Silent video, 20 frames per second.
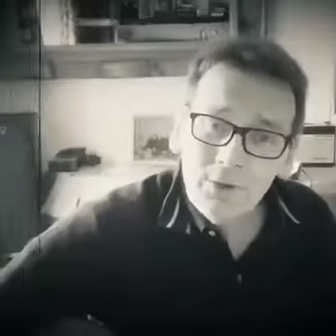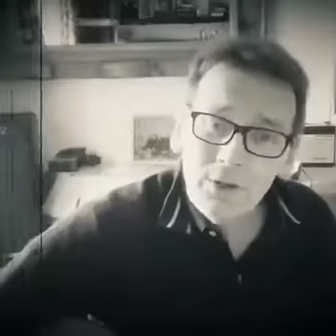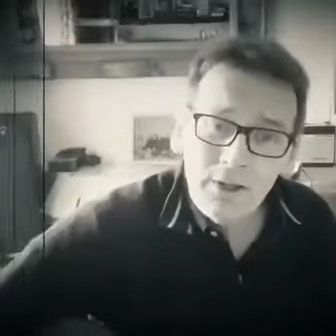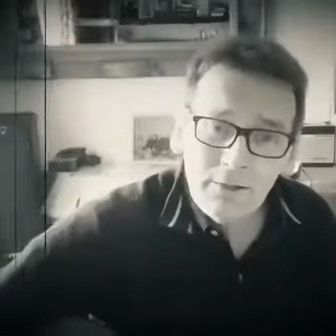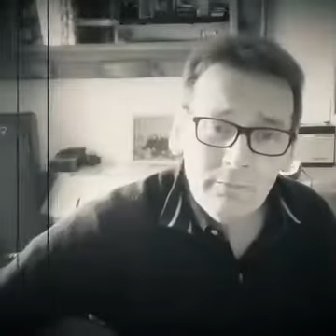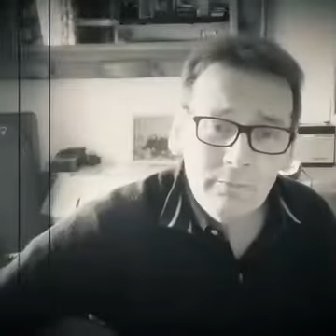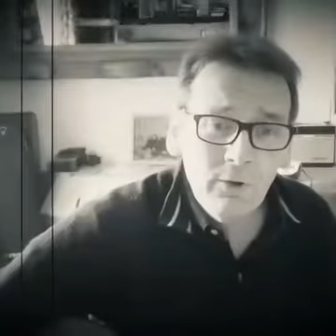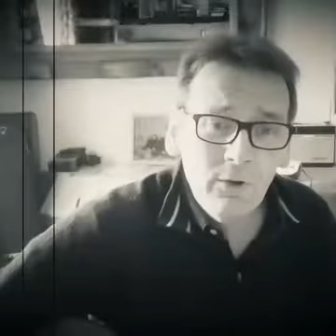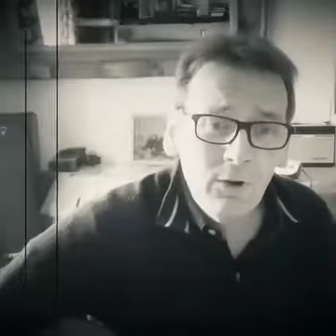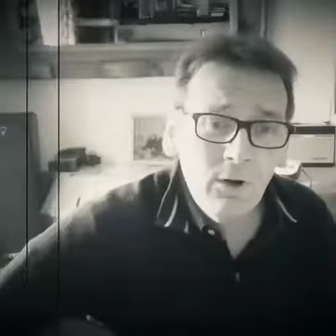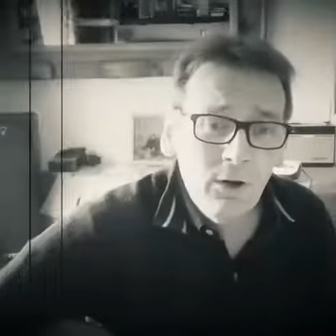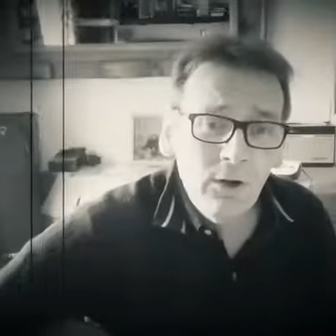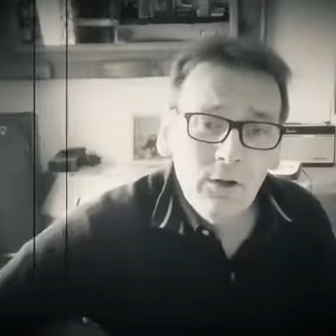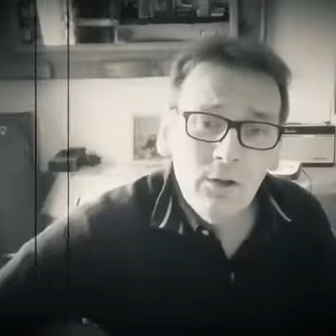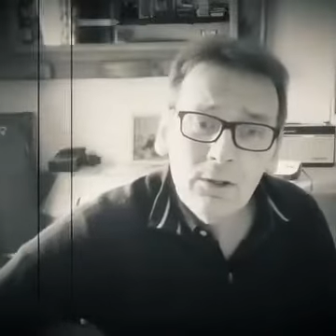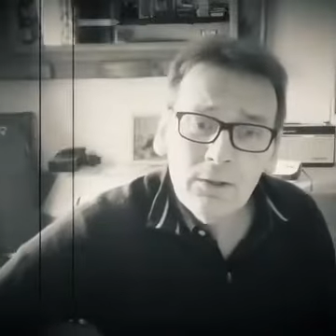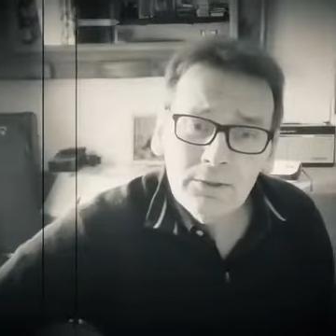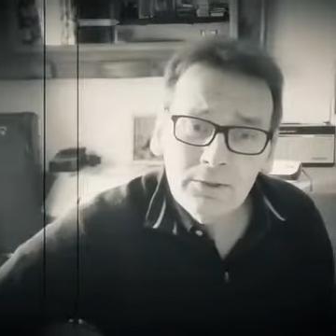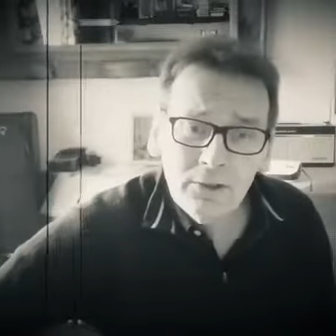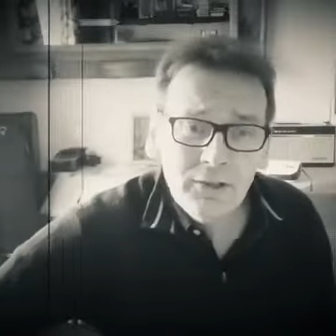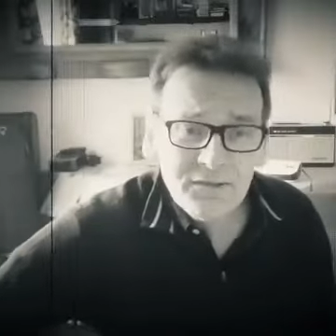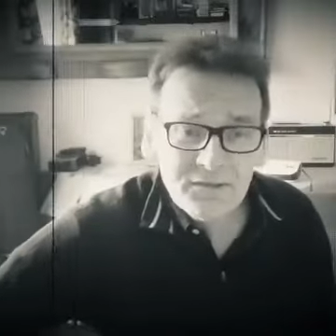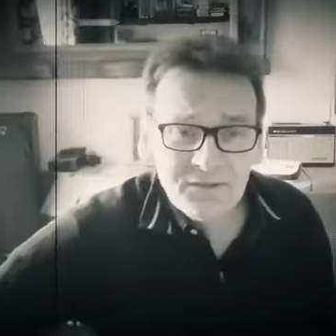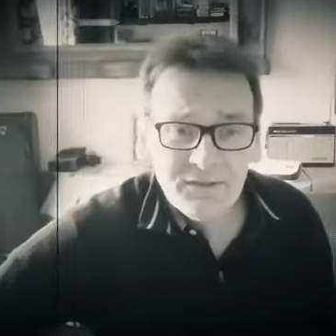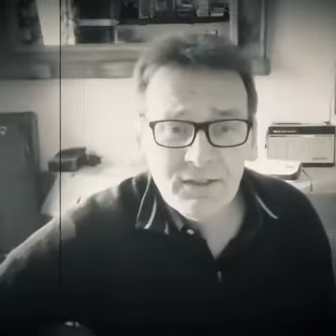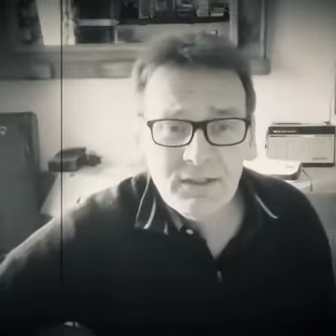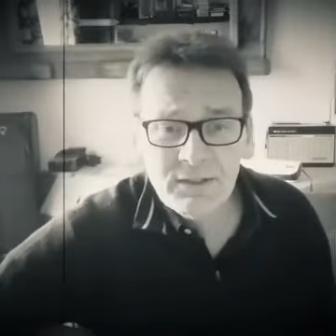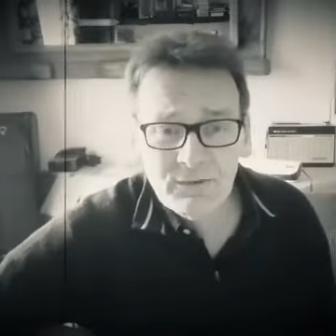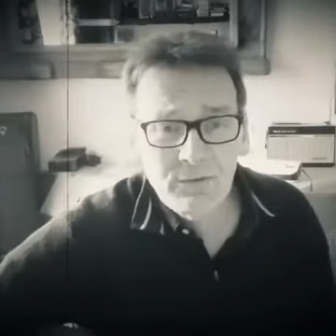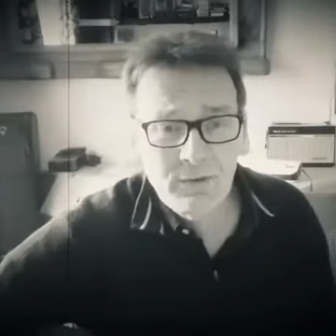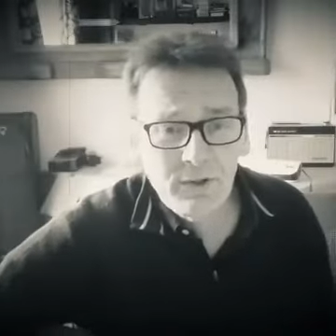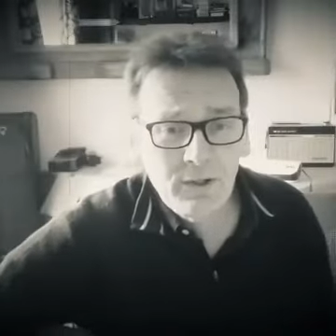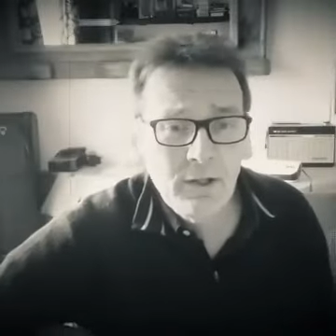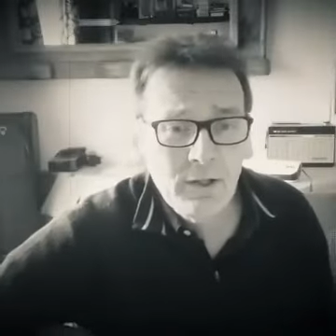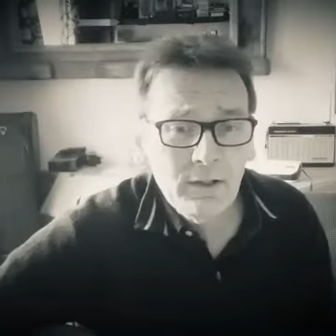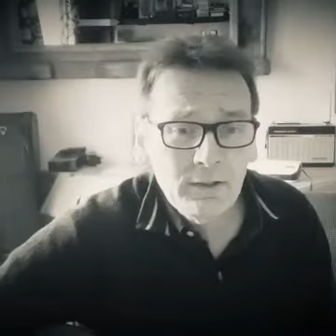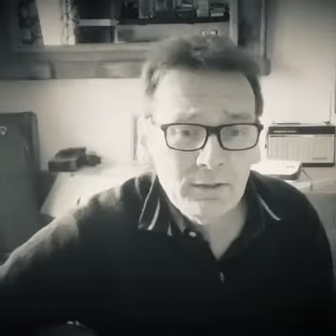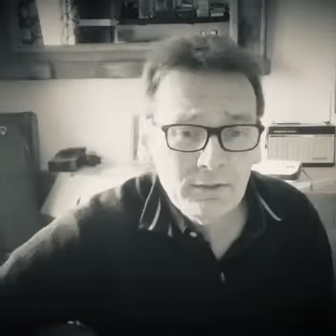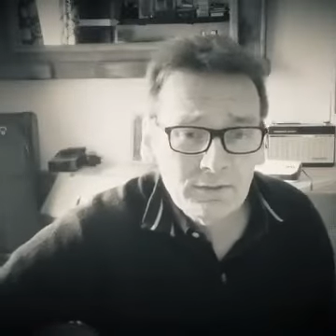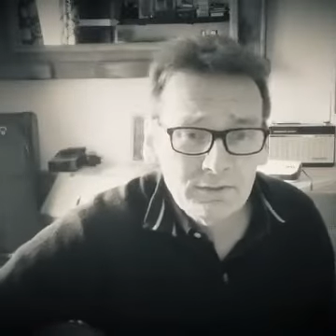tell them all your
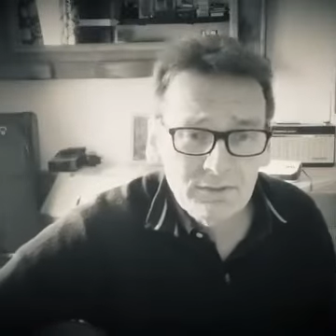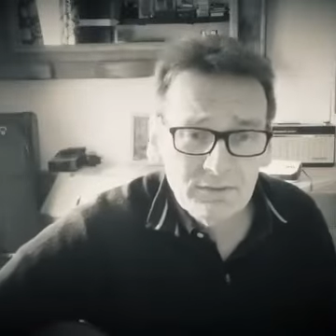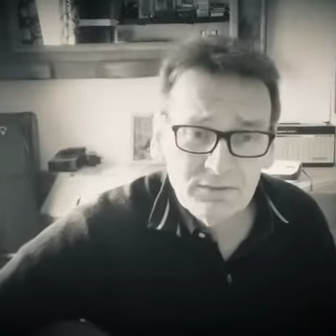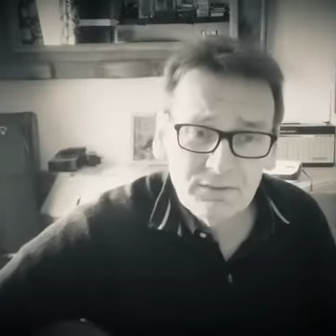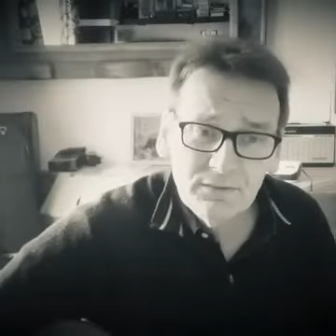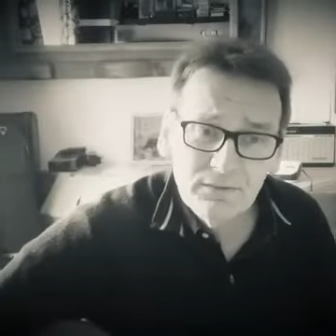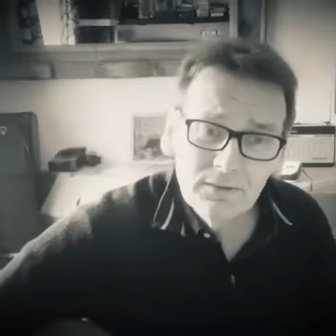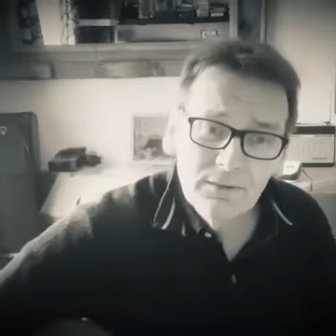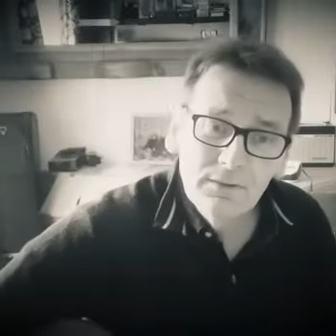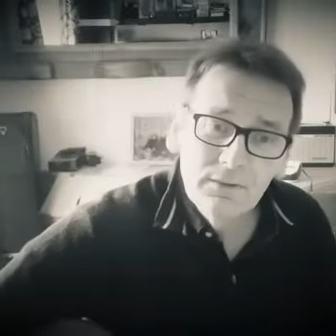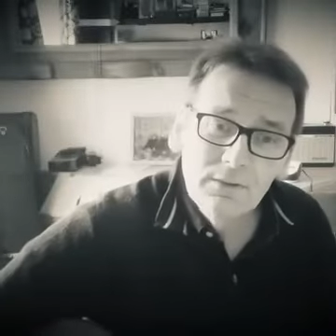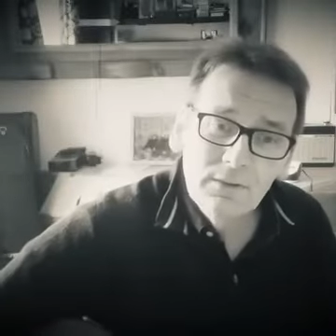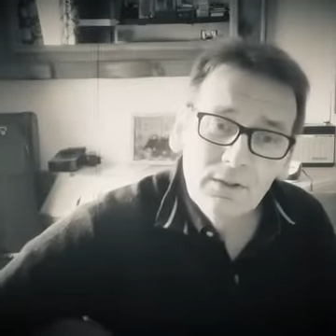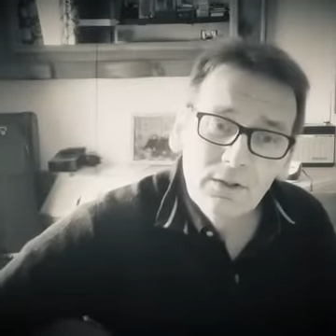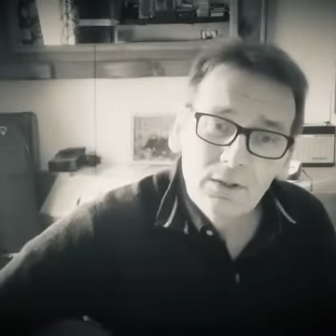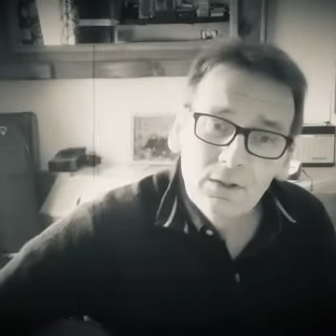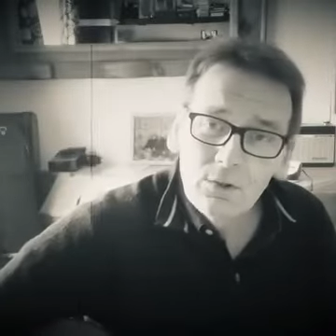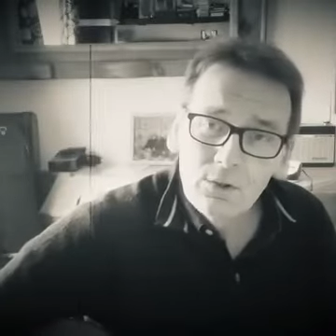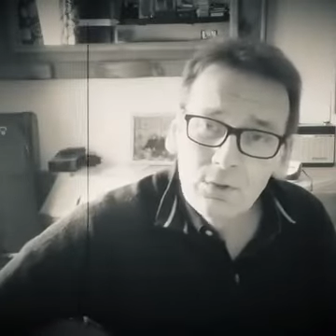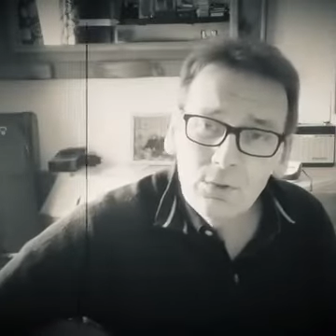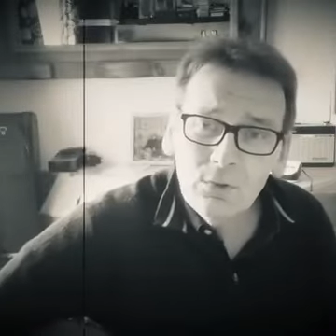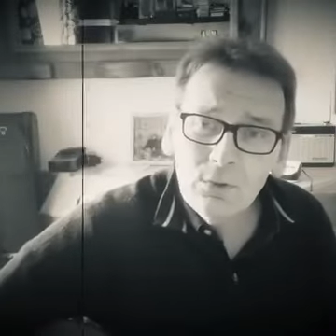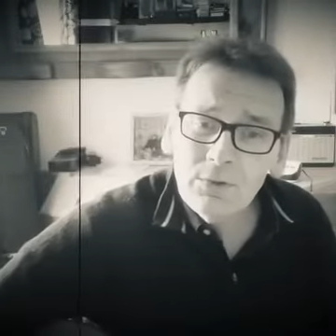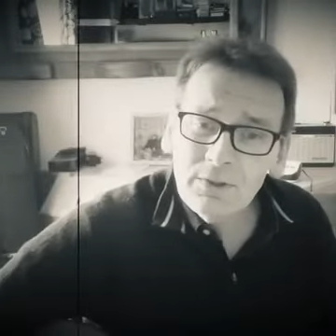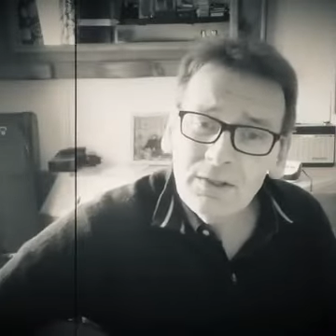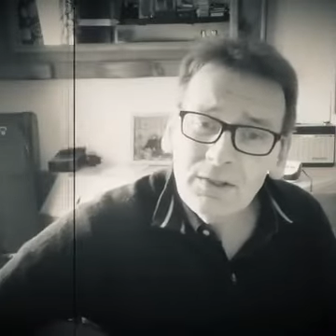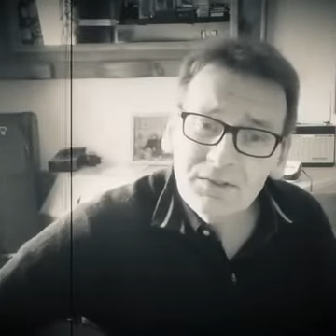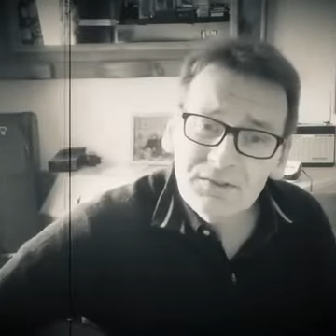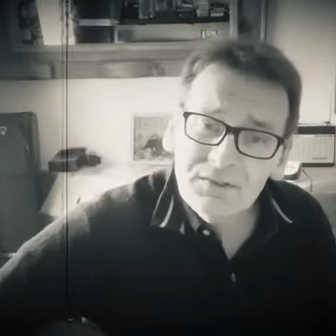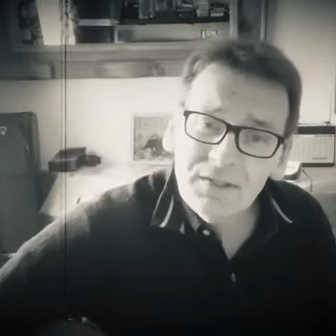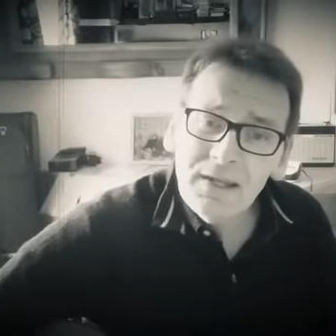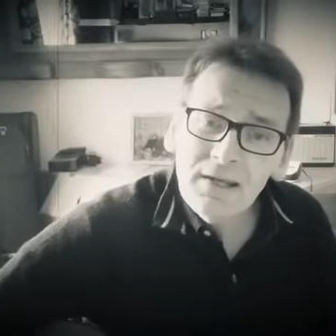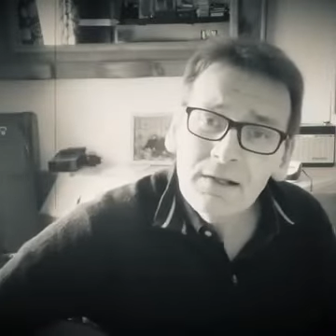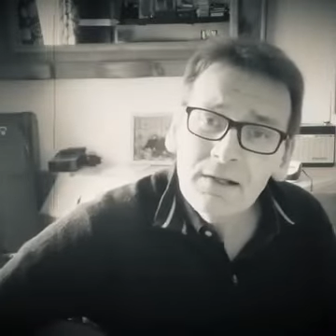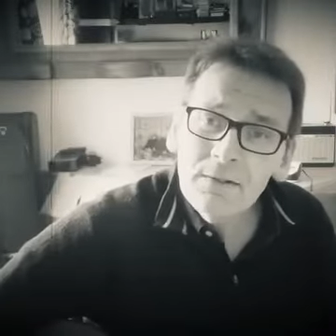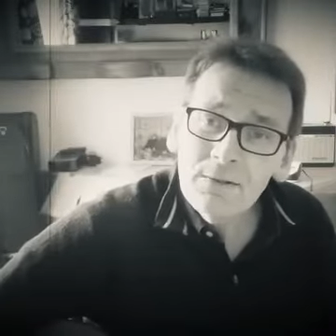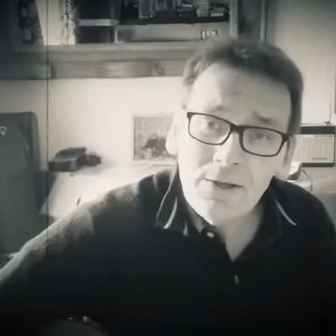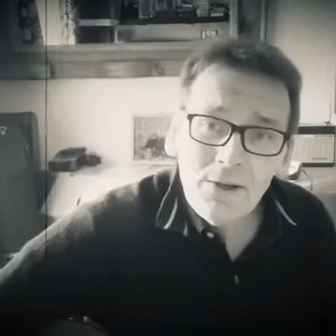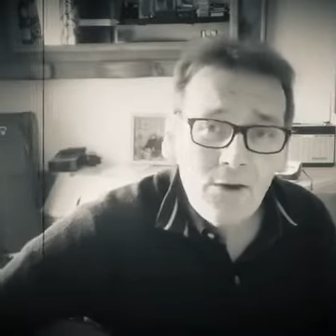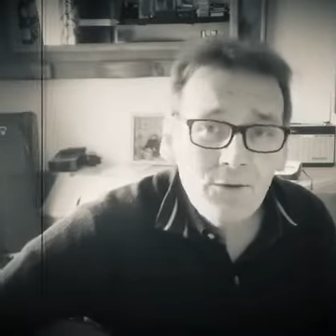secrets? Who kissed
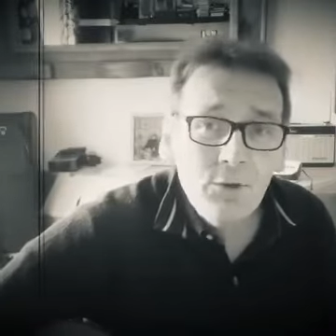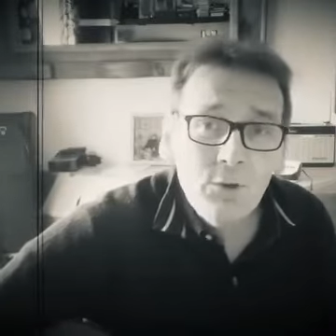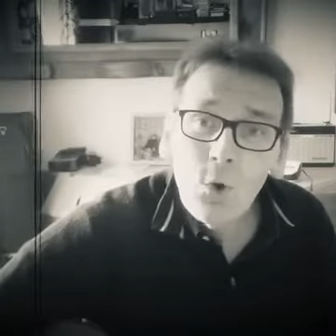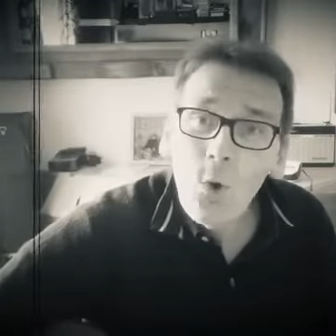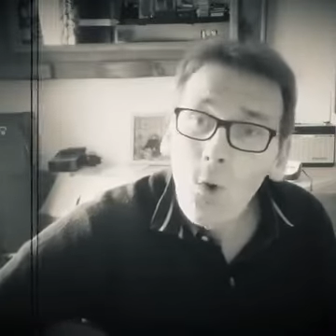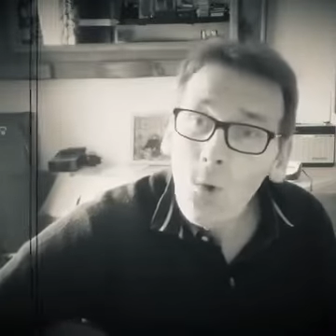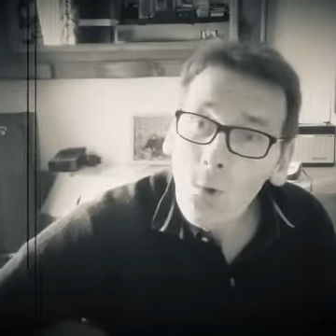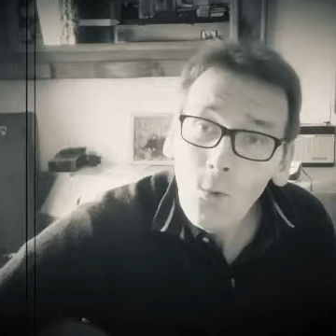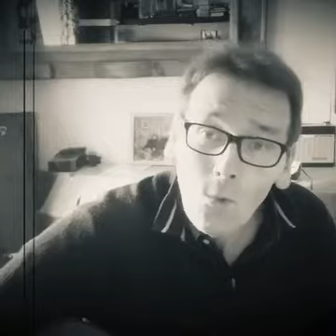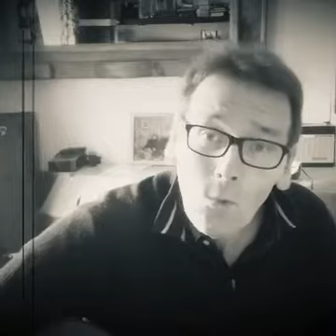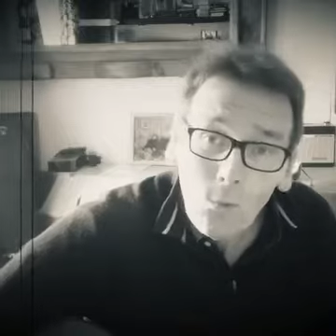them long ago?